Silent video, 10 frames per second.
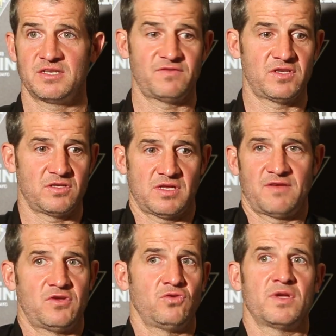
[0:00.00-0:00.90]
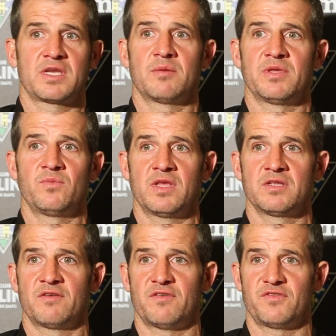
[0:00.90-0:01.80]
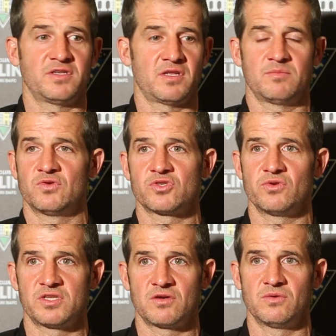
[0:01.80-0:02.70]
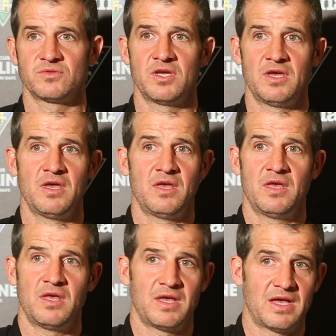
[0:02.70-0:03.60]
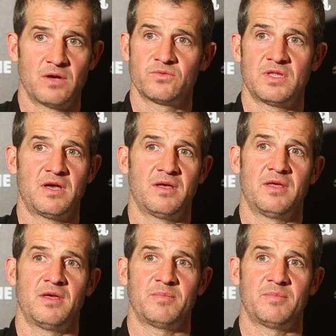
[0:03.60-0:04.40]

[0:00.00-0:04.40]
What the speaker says: If you don't think I'm playing well enough up front, I'm not scoring any goals, I'll do that.